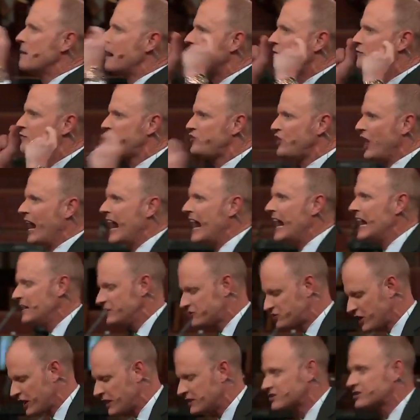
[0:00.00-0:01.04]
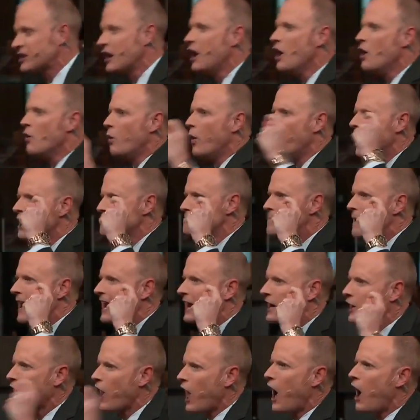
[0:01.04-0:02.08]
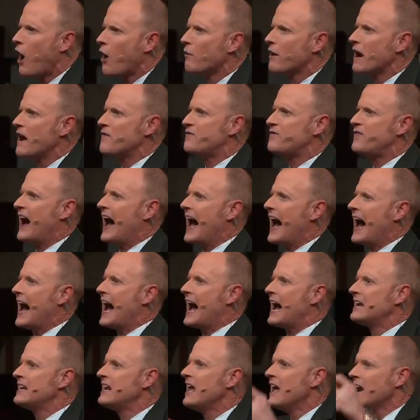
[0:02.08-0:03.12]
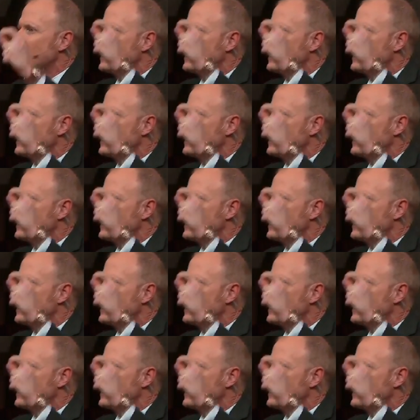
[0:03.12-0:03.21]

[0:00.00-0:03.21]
of Jesus would be glorified.